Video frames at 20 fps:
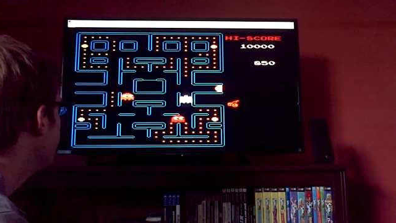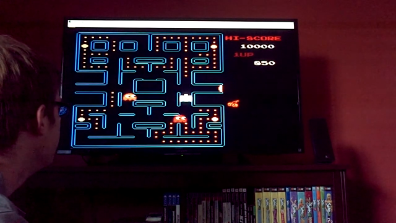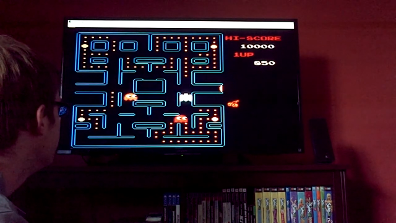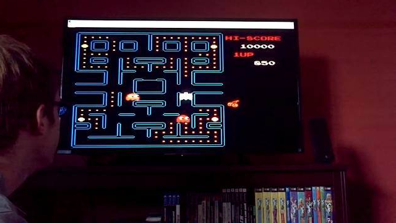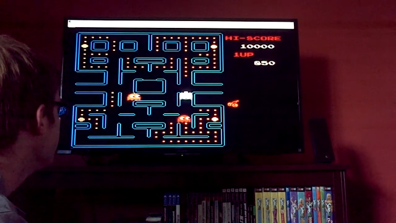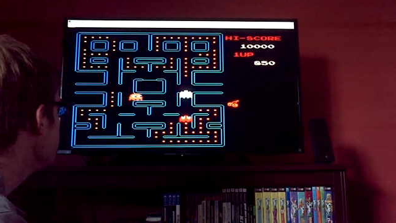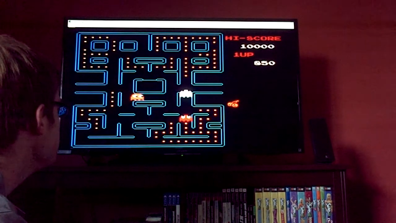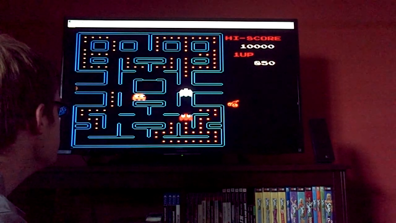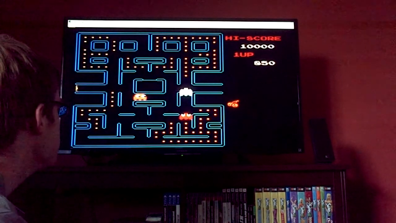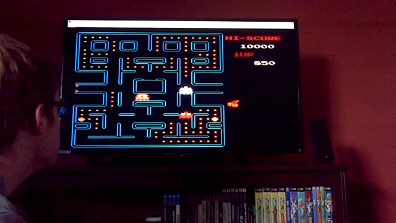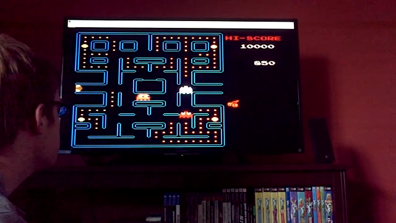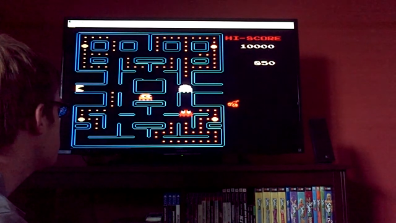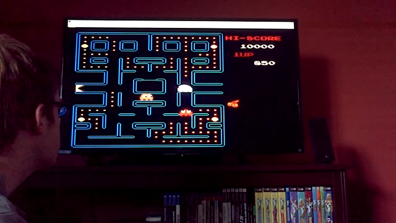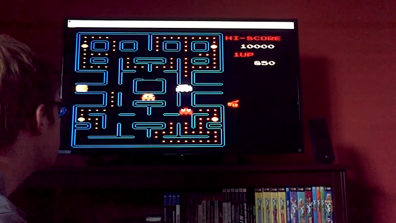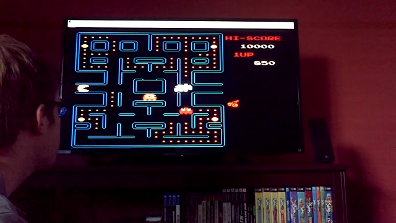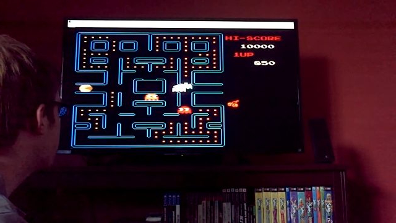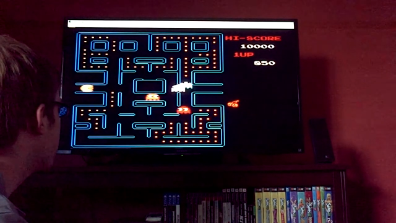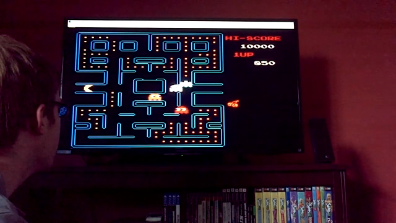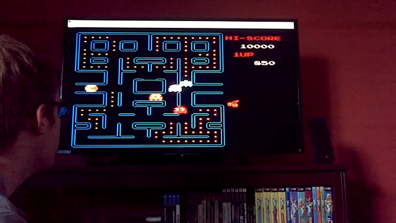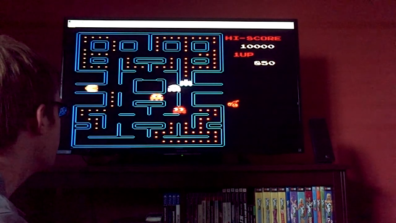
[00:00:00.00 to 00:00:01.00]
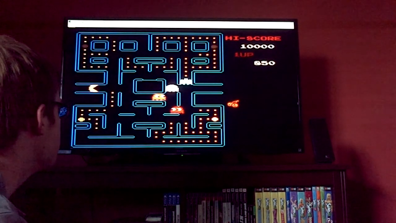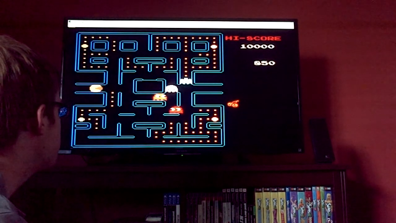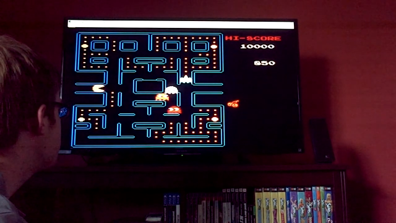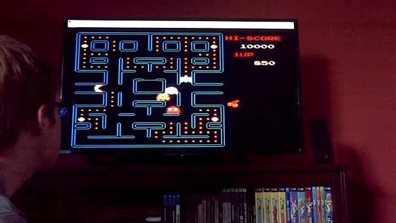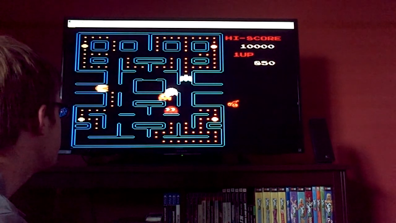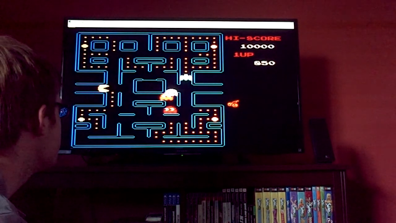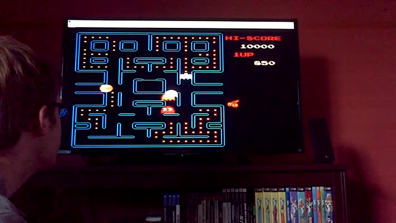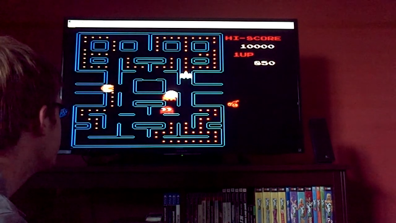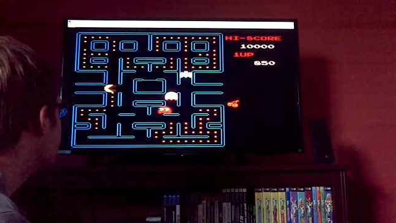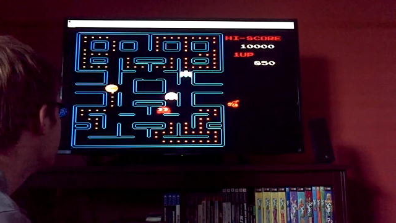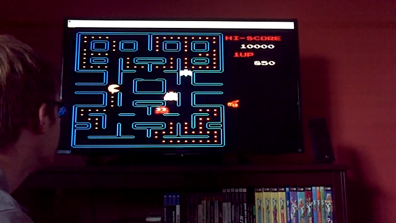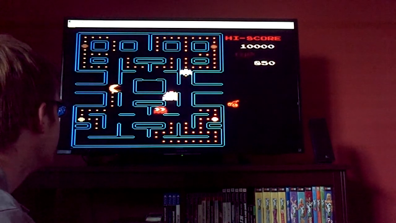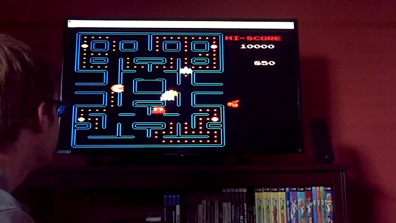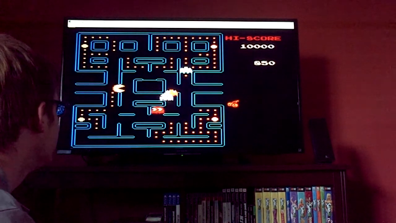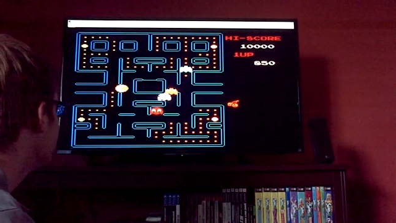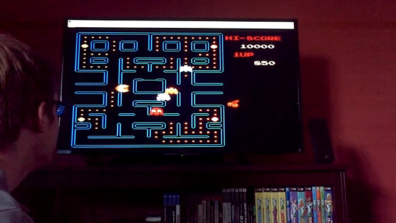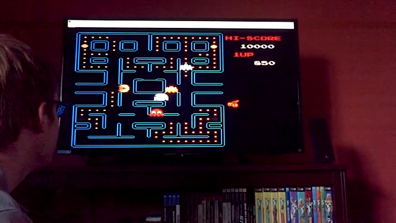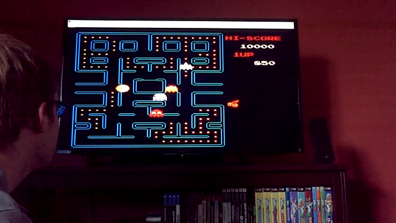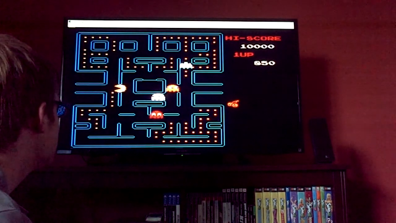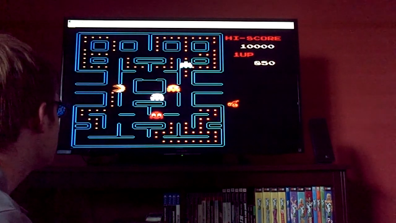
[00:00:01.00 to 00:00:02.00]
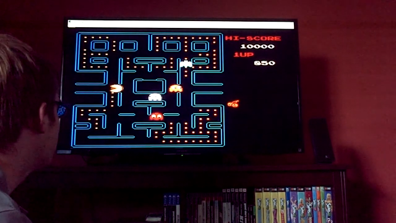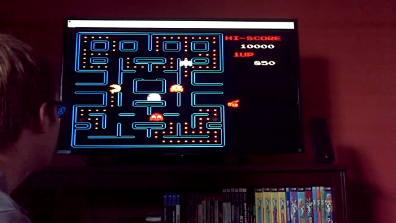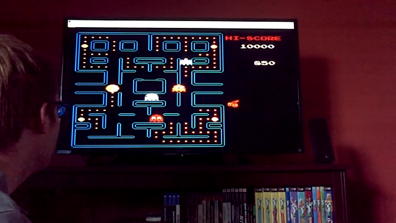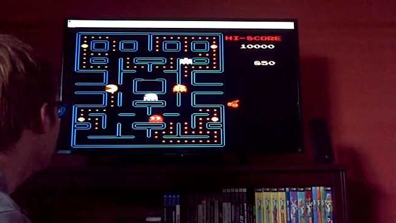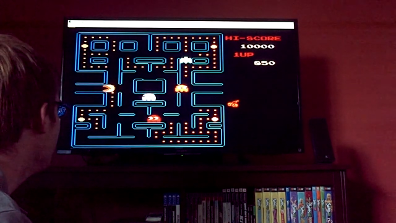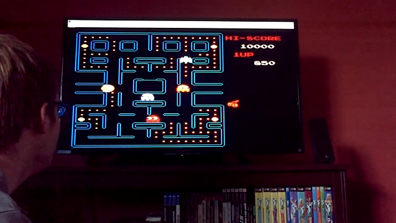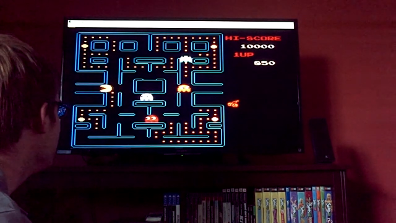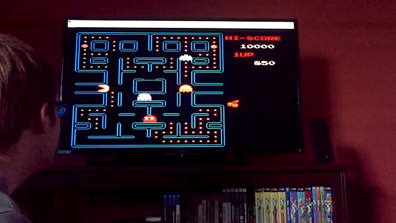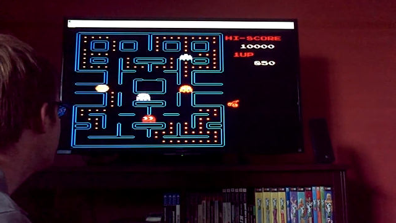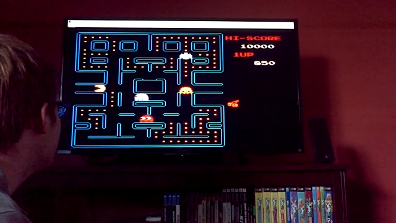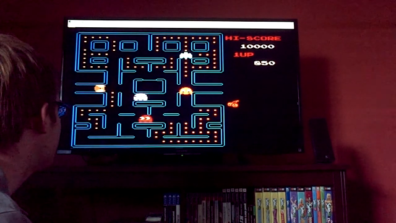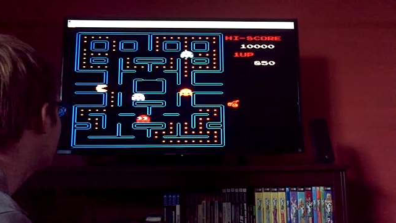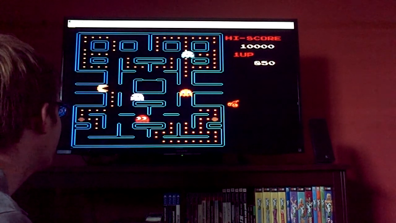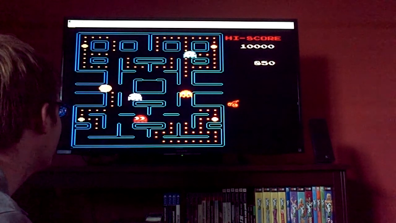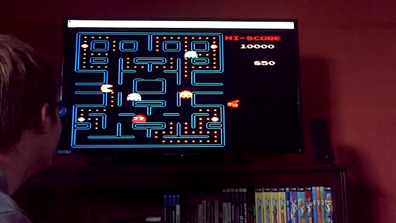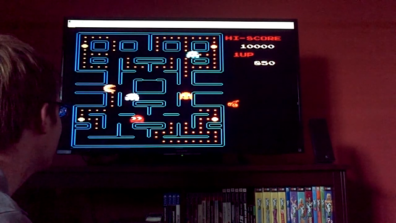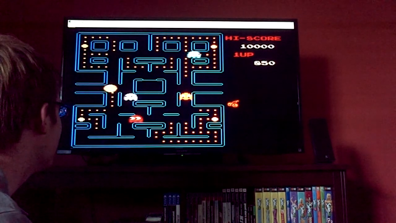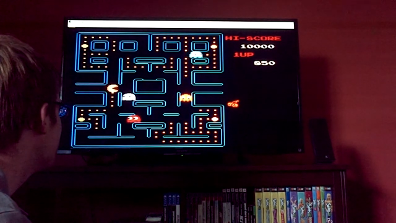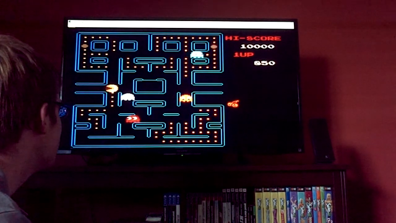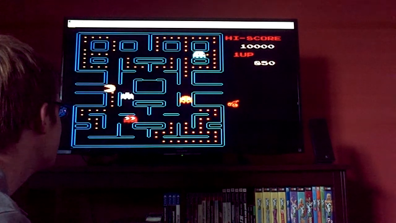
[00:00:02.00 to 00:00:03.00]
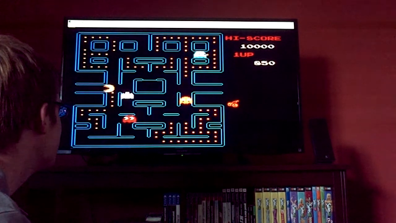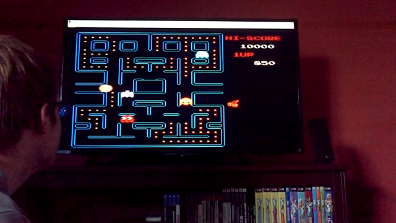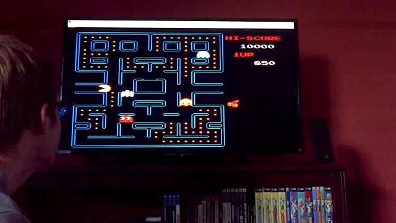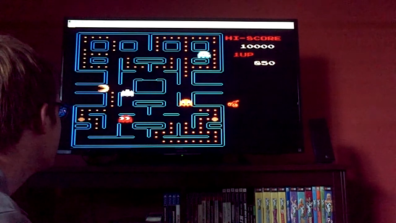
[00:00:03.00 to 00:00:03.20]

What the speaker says: No face is visible, so there are no lips to read.